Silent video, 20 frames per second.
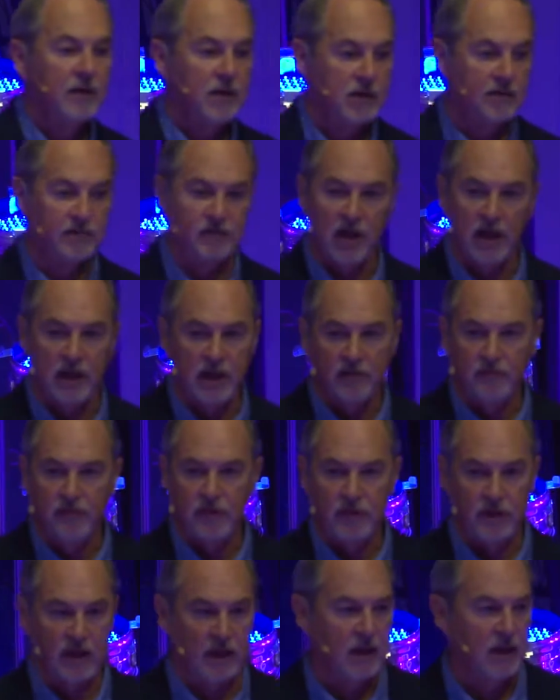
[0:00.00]
you've done
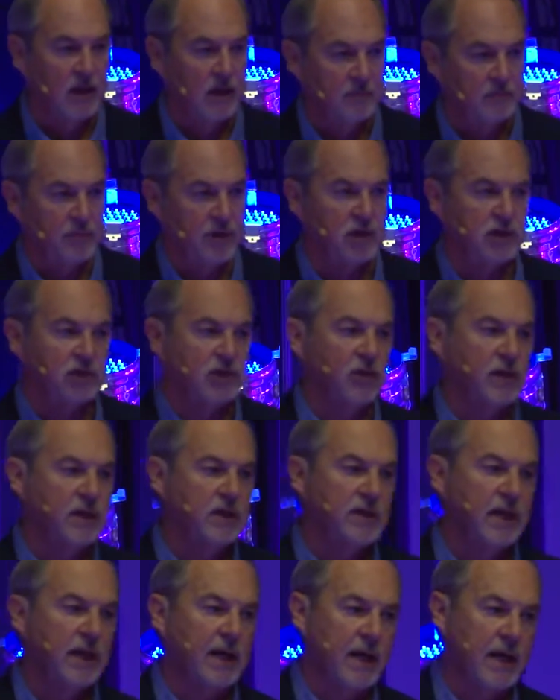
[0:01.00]
everything, but it's going to
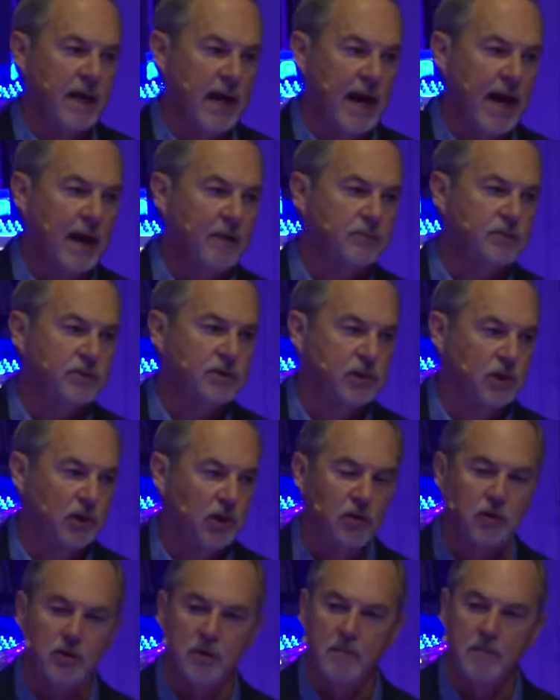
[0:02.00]
take an
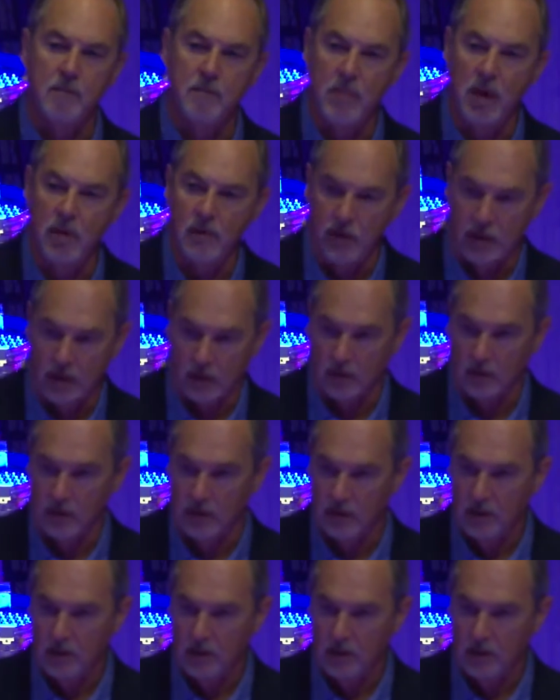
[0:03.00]
absolute miracle.